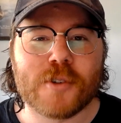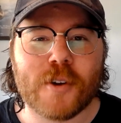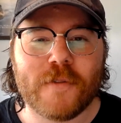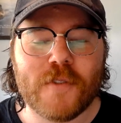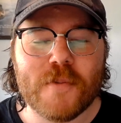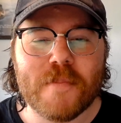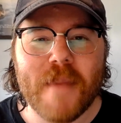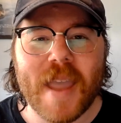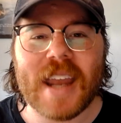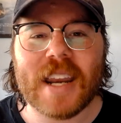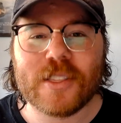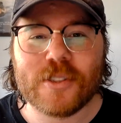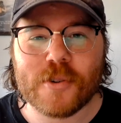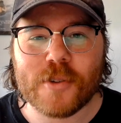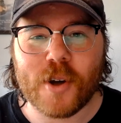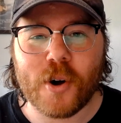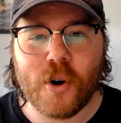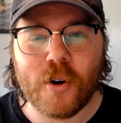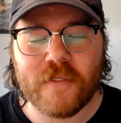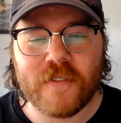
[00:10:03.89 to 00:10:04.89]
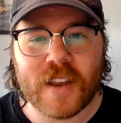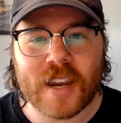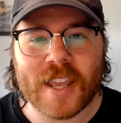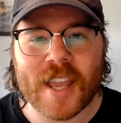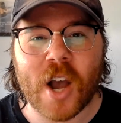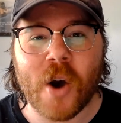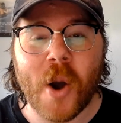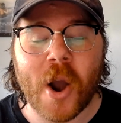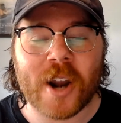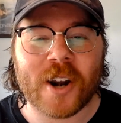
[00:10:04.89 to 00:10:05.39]
So if you made it through the whole
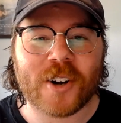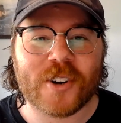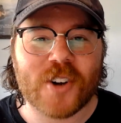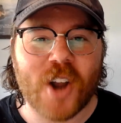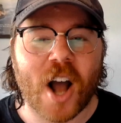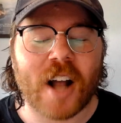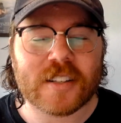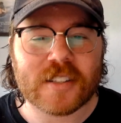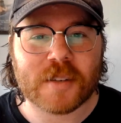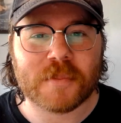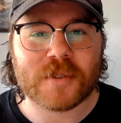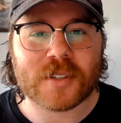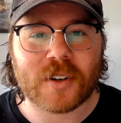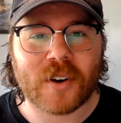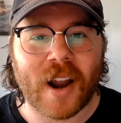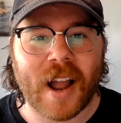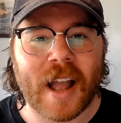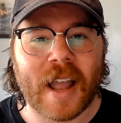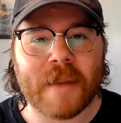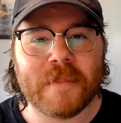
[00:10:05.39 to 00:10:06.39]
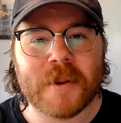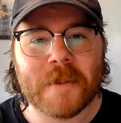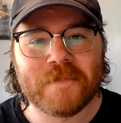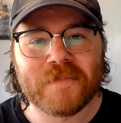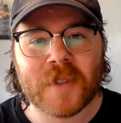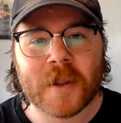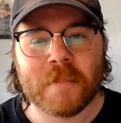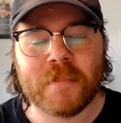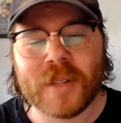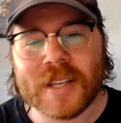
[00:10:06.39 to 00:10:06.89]
video and are not subscribed,
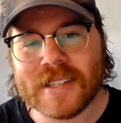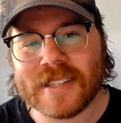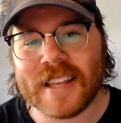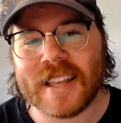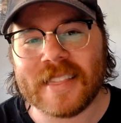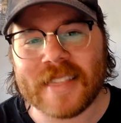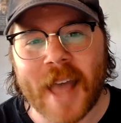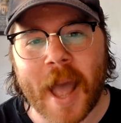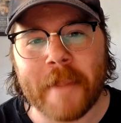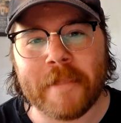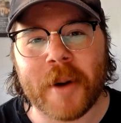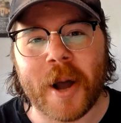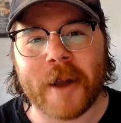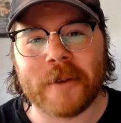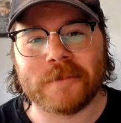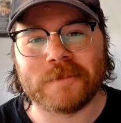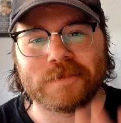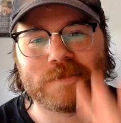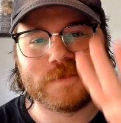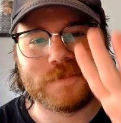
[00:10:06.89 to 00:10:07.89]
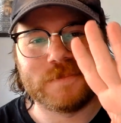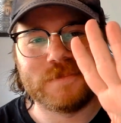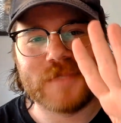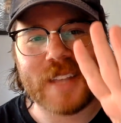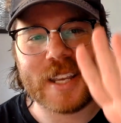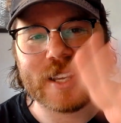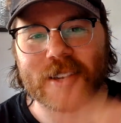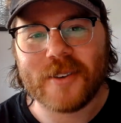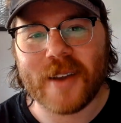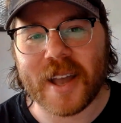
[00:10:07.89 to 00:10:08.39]
please hit that button.
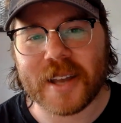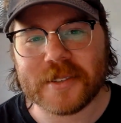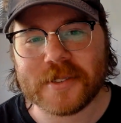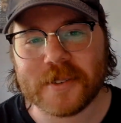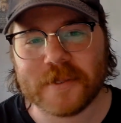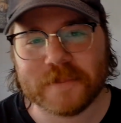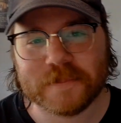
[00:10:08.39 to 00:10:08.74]
Thank you guys.